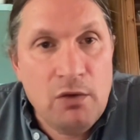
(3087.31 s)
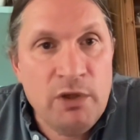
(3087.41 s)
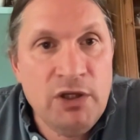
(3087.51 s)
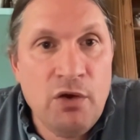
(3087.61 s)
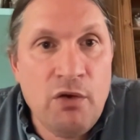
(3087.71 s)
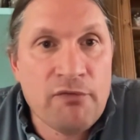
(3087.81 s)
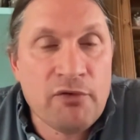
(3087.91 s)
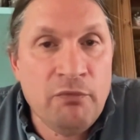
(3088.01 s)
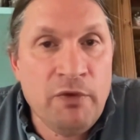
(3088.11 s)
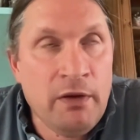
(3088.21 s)
We know
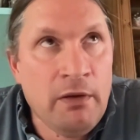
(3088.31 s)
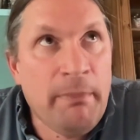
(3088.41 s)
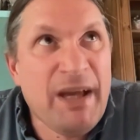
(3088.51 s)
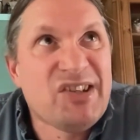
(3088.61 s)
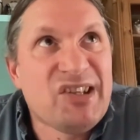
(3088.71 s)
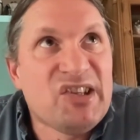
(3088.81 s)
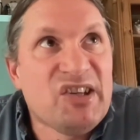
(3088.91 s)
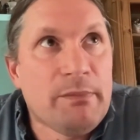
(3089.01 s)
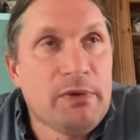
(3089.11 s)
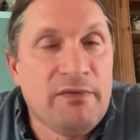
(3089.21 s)
the best
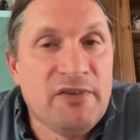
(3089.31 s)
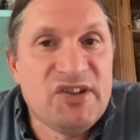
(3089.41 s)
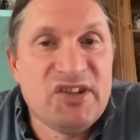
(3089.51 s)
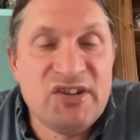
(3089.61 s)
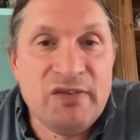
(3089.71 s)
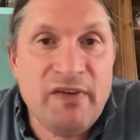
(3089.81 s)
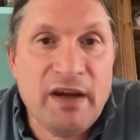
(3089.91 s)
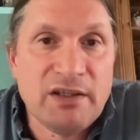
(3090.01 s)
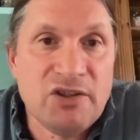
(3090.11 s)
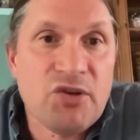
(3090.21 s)
example of this is, in
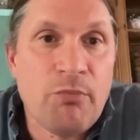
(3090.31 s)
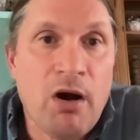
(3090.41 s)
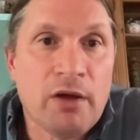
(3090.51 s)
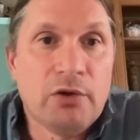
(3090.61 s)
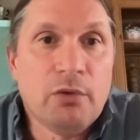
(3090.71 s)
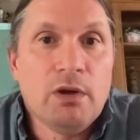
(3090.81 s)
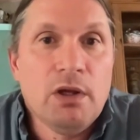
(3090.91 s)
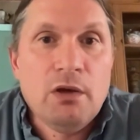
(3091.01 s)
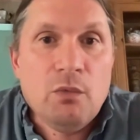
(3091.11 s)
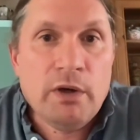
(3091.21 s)
fact, in tomato,
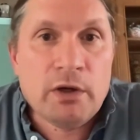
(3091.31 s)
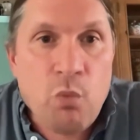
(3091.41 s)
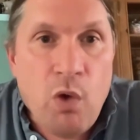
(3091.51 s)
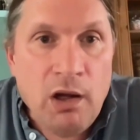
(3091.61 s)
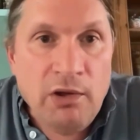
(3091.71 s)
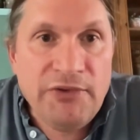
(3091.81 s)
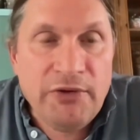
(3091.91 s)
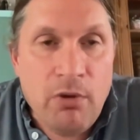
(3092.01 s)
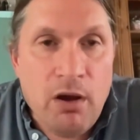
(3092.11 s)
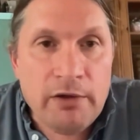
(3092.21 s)
where wild
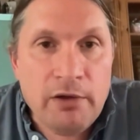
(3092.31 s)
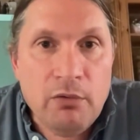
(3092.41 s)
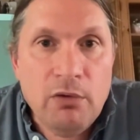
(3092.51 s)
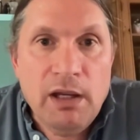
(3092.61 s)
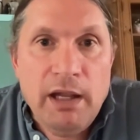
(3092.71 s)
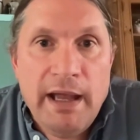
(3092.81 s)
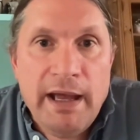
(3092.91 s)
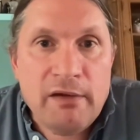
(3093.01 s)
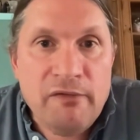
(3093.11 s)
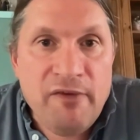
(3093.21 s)
tomato
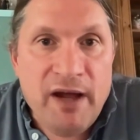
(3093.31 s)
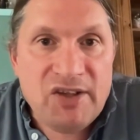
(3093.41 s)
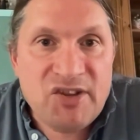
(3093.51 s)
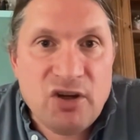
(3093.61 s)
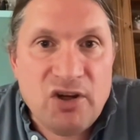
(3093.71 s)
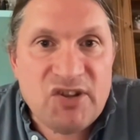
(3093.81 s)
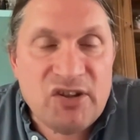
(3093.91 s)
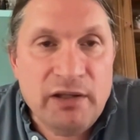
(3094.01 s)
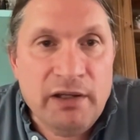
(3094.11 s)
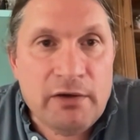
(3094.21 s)
had a fast
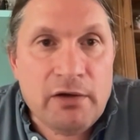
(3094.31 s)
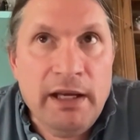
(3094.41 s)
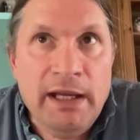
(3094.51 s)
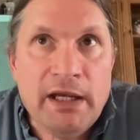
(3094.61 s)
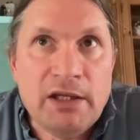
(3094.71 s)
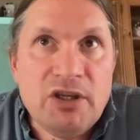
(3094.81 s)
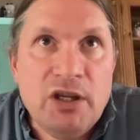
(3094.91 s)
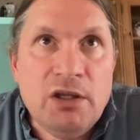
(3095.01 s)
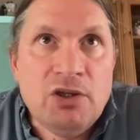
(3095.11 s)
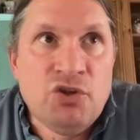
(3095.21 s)
oscillator and
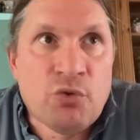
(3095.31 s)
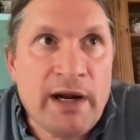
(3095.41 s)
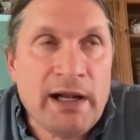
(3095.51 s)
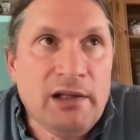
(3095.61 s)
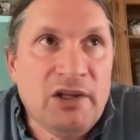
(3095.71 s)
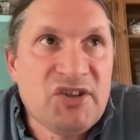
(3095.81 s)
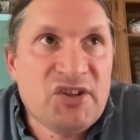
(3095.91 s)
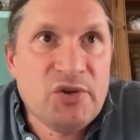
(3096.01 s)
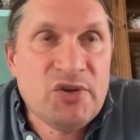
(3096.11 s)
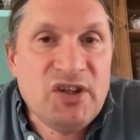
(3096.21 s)
directly
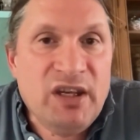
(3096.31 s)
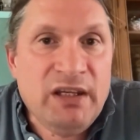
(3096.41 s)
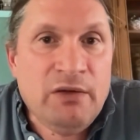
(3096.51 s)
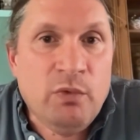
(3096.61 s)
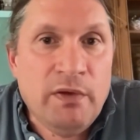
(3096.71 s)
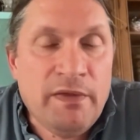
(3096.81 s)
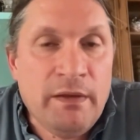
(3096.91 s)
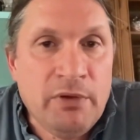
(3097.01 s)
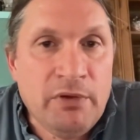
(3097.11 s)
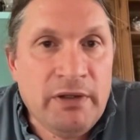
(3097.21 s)
associated with the
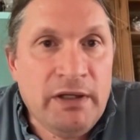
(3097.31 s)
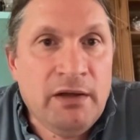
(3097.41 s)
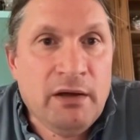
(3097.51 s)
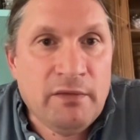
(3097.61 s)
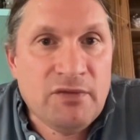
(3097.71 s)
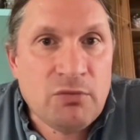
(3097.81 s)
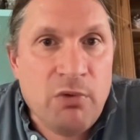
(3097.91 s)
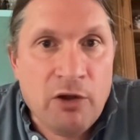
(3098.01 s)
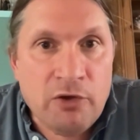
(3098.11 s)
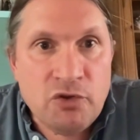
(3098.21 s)
ability of
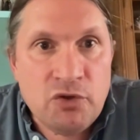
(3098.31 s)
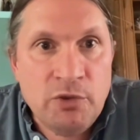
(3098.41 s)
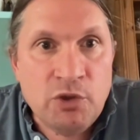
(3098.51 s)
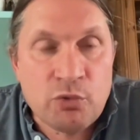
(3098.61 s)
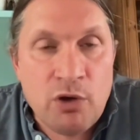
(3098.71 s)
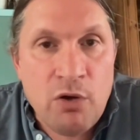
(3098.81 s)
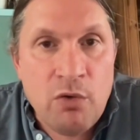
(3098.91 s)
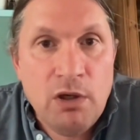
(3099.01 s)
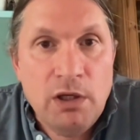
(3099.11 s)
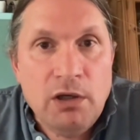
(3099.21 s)
tomato to
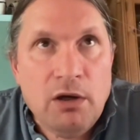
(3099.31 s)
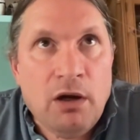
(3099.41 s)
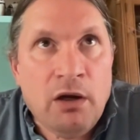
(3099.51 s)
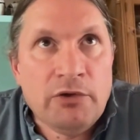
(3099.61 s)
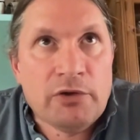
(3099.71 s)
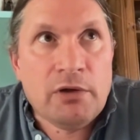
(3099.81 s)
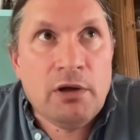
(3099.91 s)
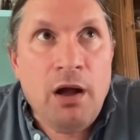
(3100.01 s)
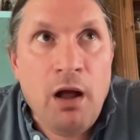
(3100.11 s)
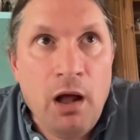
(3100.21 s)
grow under
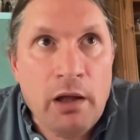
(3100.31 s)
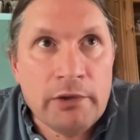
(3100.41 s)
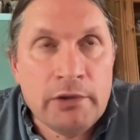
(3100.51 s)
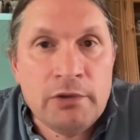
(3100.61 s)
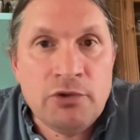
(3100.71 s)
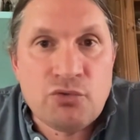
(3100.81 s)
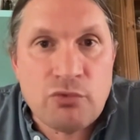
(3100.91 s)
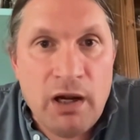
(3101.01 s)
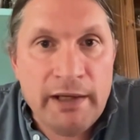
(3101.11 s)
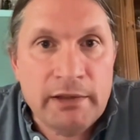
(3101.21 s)
hotter,
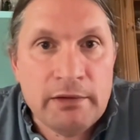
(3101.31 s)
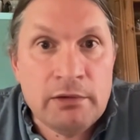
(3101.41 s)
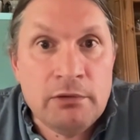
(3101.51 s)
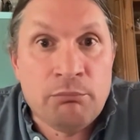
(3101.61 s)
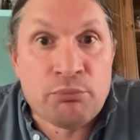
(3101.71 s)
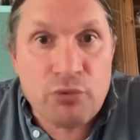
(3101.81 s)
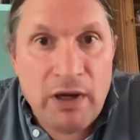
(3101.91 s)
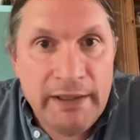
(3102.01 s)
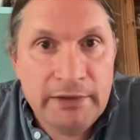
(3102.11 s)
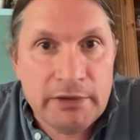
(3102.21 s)
drier,
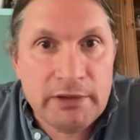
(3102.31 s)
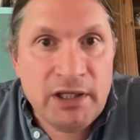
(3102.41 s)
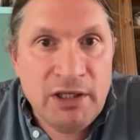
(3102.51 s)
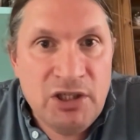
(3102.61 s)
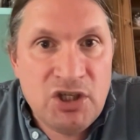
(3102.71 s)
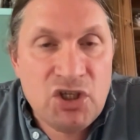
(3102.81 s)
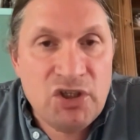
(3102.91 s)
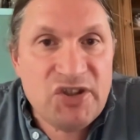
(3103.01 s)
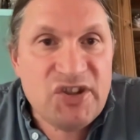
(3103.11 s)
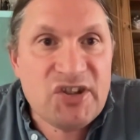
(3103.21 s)
brighter
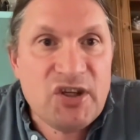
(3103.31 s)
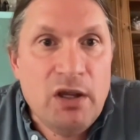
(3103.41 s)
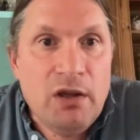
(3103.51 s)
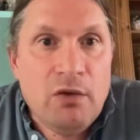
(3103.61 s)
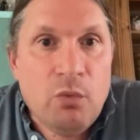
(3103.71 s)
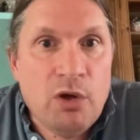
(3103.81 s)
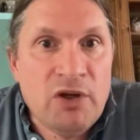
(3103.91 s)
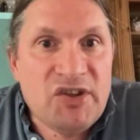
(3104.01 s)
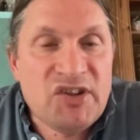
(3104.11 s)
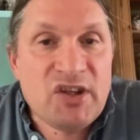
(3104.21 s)
conditions
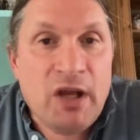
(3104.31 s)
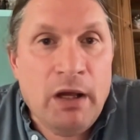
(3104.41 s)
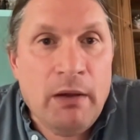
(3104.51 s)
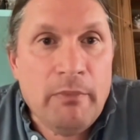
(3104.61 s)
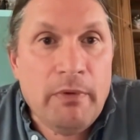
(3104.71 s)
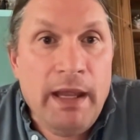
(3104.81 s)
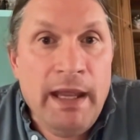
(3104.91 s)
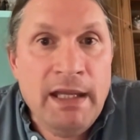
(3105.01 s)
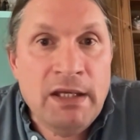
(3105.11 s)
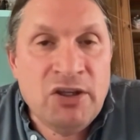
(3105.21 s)
was um,
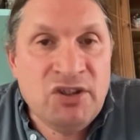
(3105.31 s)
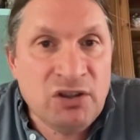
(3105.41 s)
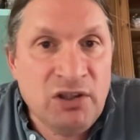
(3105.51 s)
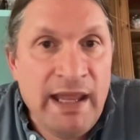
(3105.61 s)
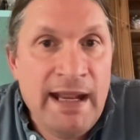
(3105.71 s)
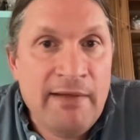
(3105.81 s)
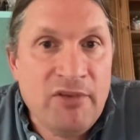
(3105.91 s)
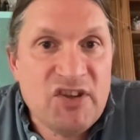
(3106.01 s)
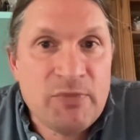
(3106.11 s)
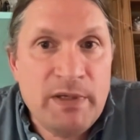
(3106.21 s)
a delay of
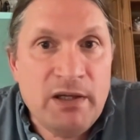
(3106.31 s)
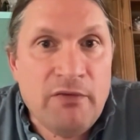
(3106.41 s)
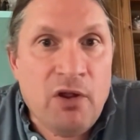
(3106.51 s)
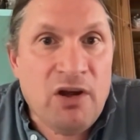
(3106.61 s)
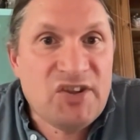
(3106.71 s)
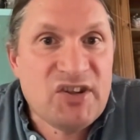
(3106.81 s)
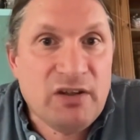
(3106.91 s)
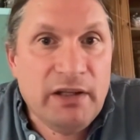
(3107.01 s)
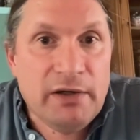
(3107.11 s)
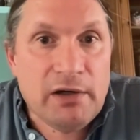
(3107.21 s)
the speed of the
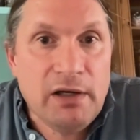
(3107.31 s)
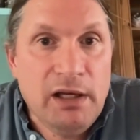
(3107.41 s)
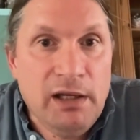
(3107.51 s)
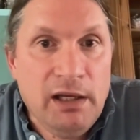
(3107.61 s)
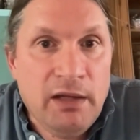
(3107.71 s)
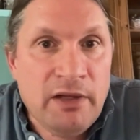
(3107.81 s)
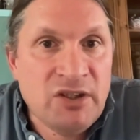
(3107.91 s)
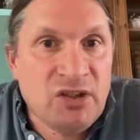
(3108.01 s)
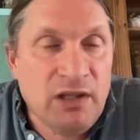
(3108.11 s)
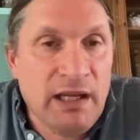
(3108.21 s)
oscillator. And that
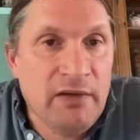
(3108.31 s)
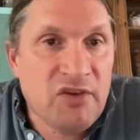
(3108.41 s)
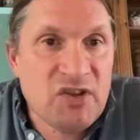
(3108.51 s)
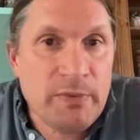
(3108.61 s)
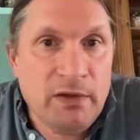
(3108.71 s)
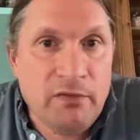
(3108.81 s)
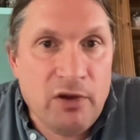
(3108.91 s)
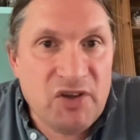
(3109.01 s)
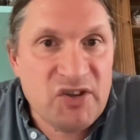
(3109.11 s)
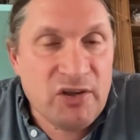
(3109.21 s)
delay of the speed of the
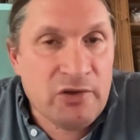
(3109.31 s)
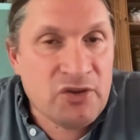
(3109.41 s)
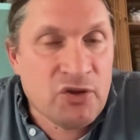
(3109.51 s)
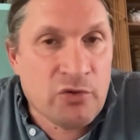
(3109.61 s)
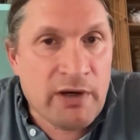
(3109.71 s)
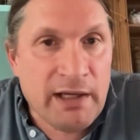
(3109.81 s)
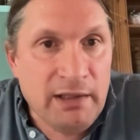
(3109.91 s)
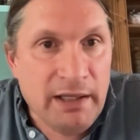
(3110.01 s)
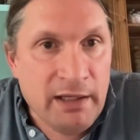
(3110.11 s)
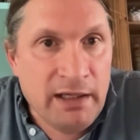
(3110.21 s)
oscillator is directly
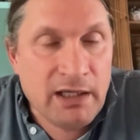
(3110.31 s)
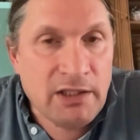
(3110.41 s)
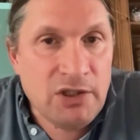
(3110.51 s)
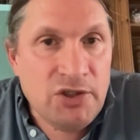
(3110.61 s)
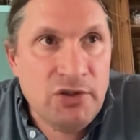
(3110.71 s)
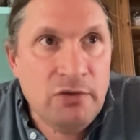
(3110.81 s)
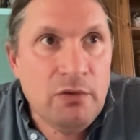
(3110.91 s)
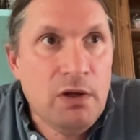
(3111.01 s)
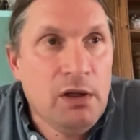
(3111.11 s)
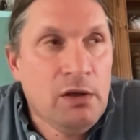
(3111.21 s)
connected to
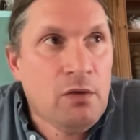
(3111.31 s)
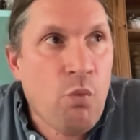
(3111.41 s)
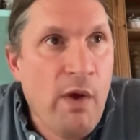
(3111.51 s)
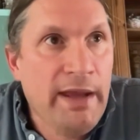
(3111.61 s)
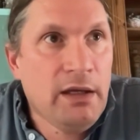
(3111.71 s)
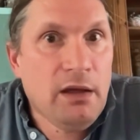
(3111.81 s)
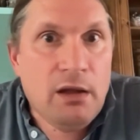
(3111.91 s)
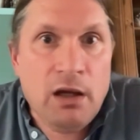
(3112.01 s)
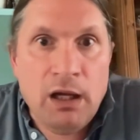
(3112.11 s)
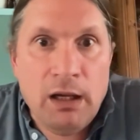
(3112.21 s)
when
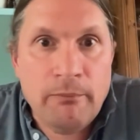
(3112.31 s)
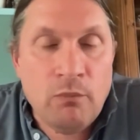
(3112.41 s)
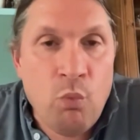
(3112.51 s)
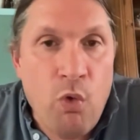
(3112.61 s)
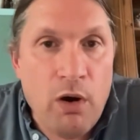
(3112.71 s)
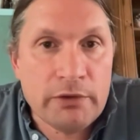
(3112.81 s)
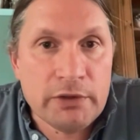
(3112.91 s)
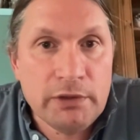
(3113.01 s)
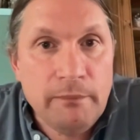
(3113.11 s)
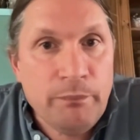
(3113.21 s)
um,
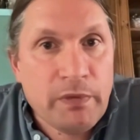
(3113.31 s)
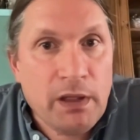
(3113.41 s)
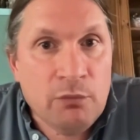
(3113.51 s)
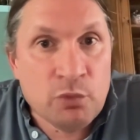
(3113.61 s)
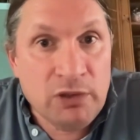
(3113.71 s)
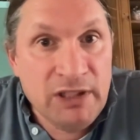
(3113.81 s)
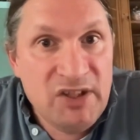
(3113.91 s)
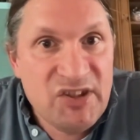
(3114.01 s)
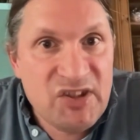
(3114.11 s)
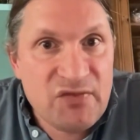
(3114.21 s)
water
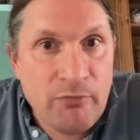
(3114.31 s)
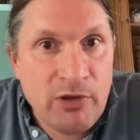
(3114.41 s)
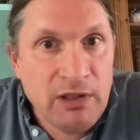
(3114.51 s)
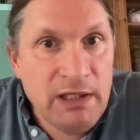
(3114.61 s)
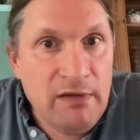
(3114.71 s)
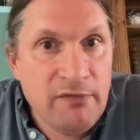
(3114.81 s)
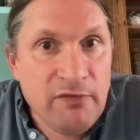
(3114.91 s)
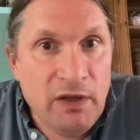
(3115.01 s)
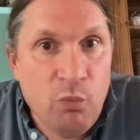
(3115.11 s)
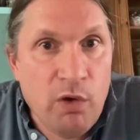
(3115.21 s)
releases from the leaf
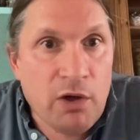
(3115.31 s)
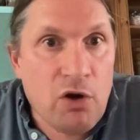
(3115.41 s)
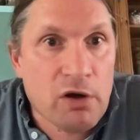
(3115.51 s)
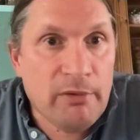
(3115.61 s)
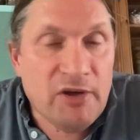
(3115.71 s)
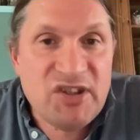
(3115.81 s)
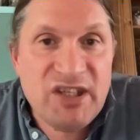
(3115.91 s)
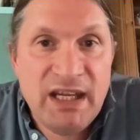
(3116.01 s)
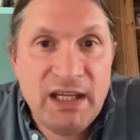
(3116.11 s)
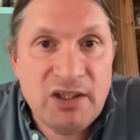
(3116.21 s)
and one carbon is
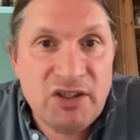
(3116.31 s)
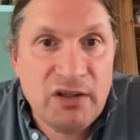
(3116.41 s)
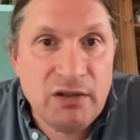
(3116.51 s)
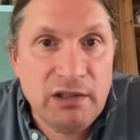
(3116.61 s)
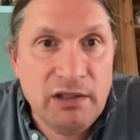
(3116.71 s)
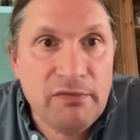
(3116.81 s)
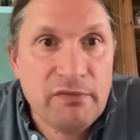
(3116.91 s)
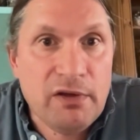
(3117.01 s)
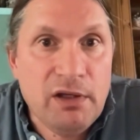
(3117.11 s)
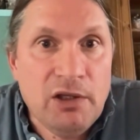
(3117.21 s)
taken into the leaf.